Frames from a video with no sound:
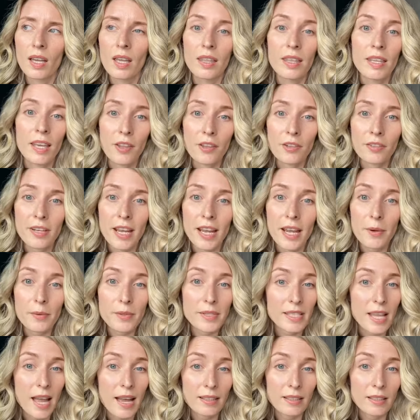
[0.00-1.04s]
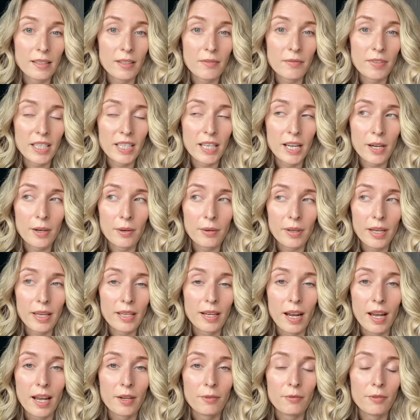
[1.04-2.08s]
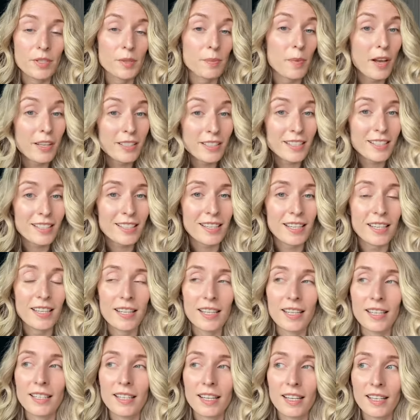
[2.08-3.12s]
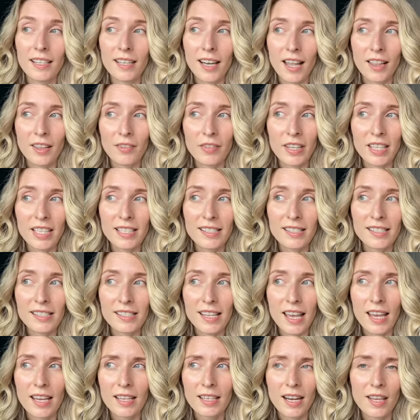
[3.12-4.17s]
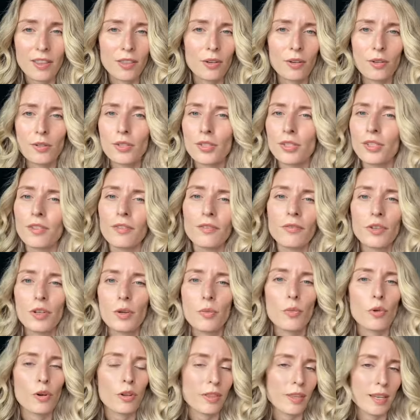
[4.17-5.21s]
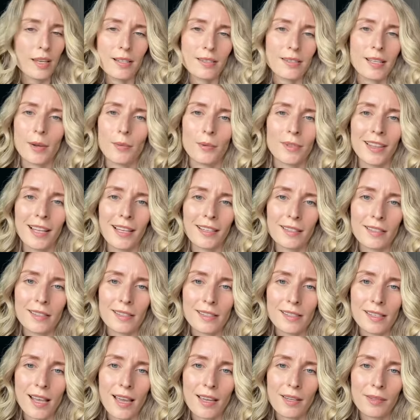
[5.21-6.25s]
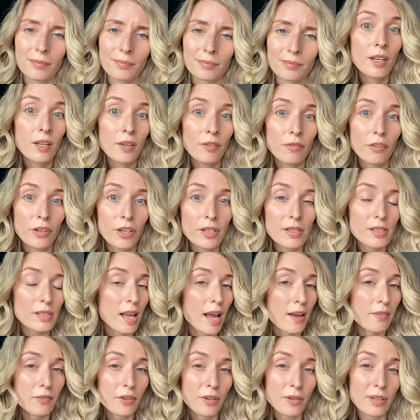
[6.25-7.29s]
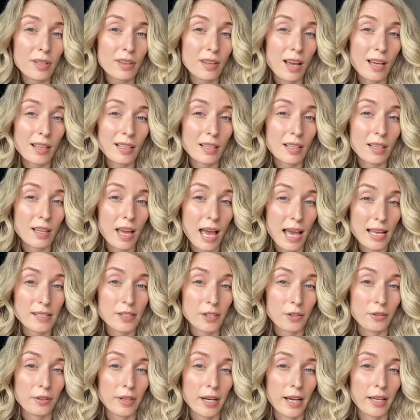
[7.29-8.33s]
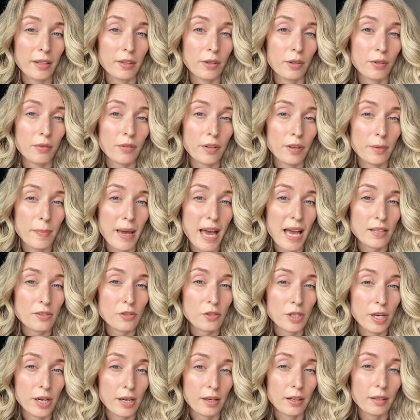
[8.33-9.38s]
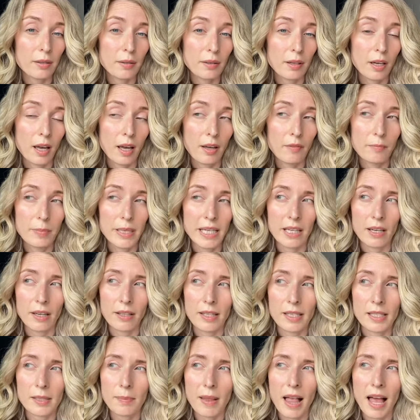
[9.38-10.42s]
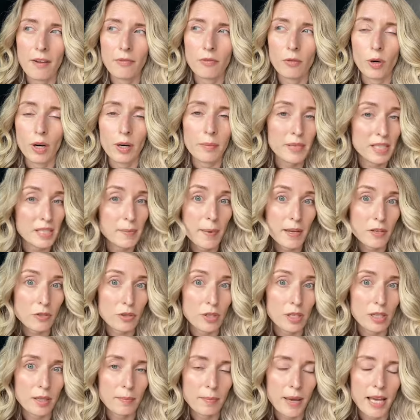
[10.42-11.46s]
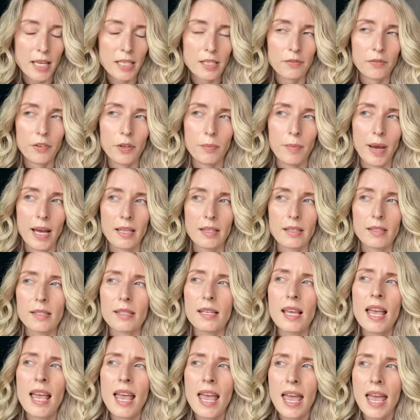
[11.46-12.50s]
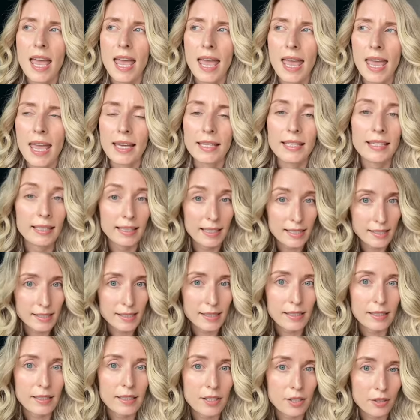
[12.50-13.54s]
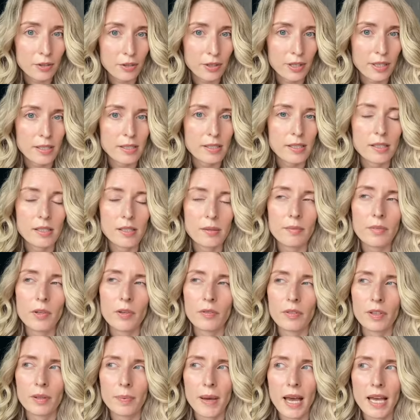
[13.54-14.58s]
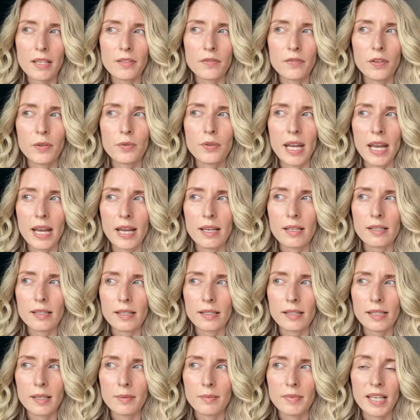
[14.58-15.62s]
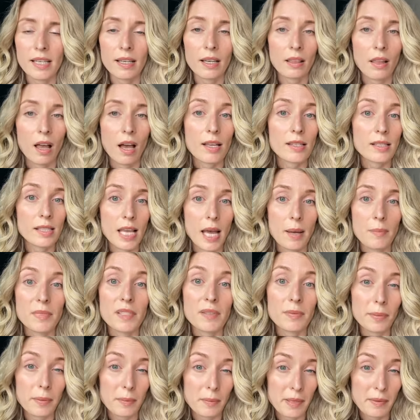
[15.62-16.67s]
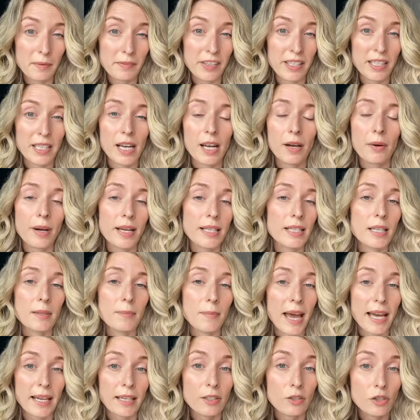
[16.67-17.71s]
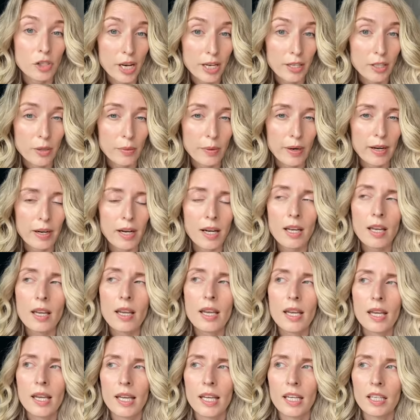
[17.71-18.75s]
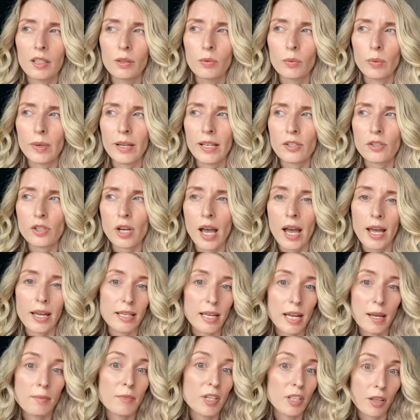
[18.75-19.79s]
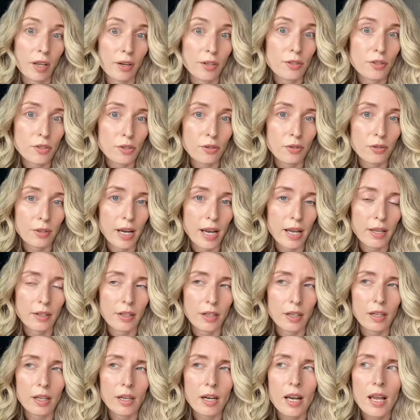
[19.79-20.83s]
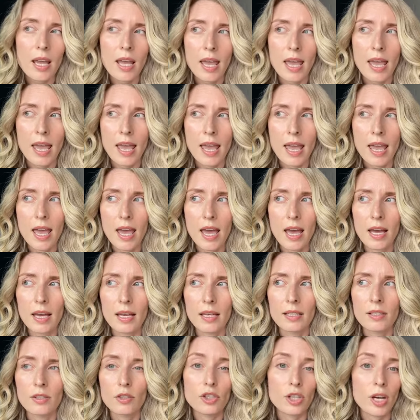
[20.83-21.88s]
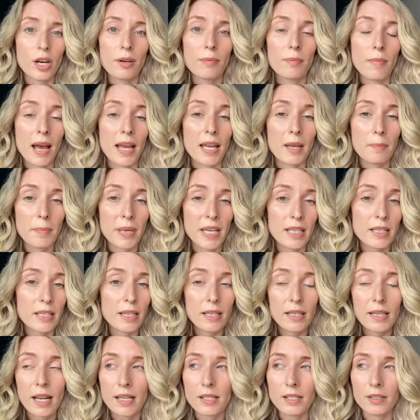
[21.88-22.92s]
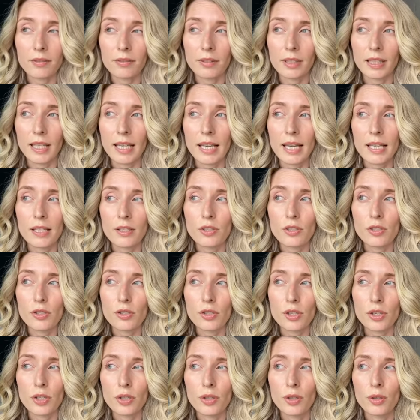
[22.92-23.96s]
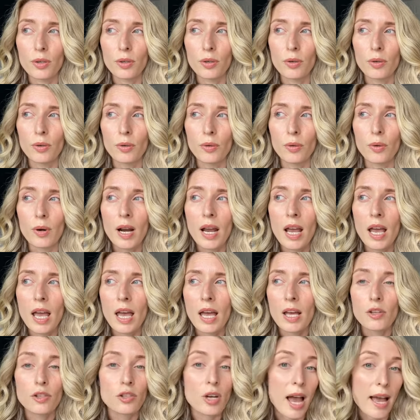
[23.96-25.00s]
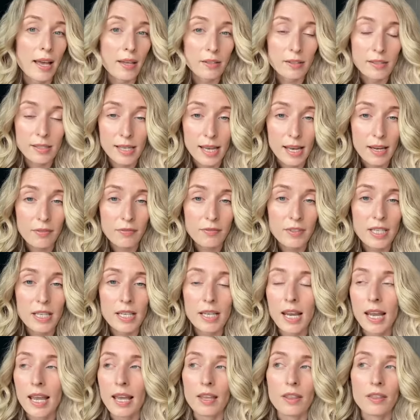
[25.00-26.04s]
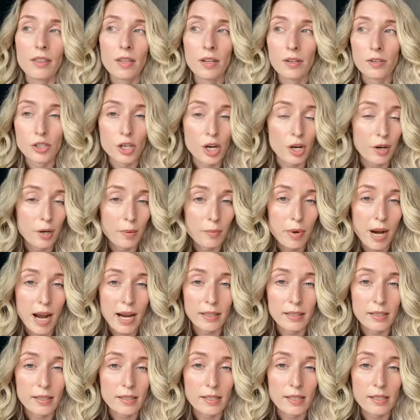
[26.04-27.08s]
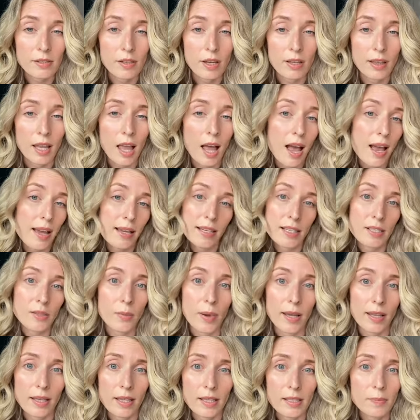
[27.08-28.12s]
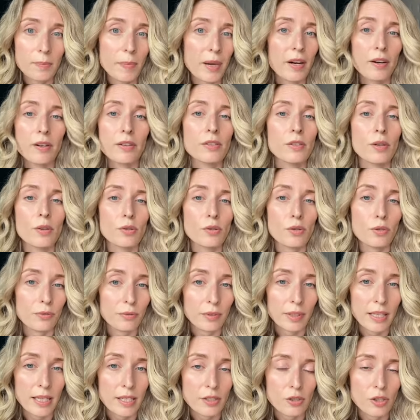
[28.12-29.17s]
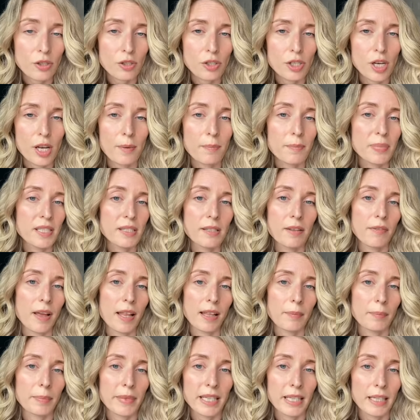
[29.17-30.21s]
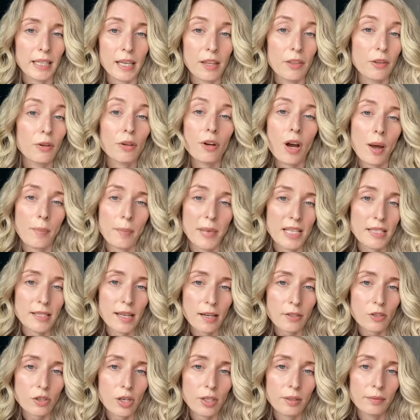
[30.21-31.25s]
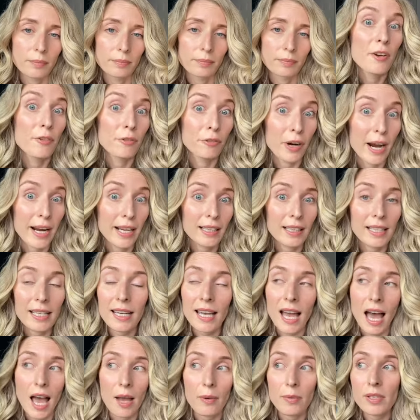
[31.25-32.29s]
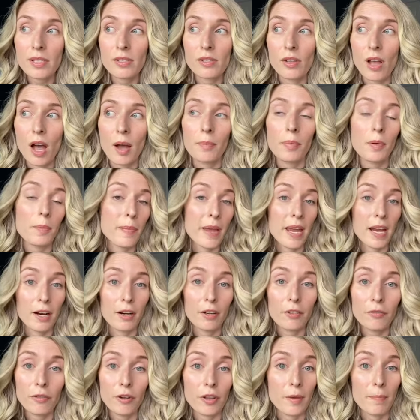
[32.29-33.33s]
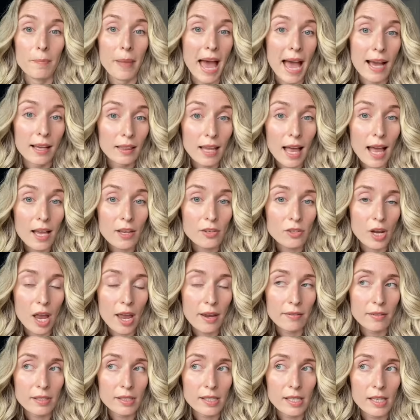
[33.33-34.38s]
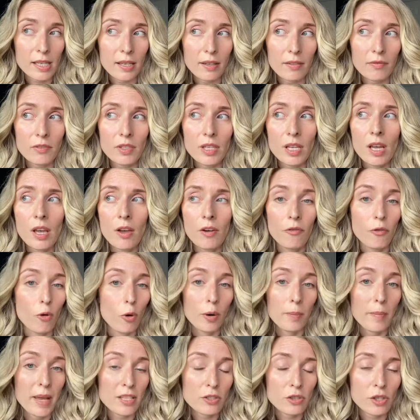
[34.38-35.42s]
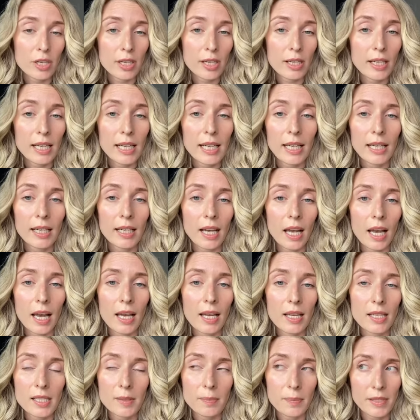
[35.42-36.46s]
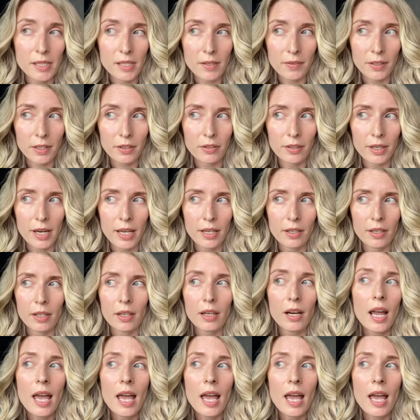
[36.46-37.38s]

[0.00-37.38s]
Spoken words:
The other day I was tagged in a video and I responded in an elevated state, and there are just a few more things I would like to say. First, I've grown a lot as a creator over the past year of being on this platform, especially in the past few months. And in listening to the criticism over the past few days, it seems like a lot stems from a video I did back in January in which I named a large creator and shared my opinion as it relates to child safety and their sharing practices online, as well as parasocial relationships developing in their comment section. Frankly, I was not prepared for the backlash I received for mentioning a specific creator.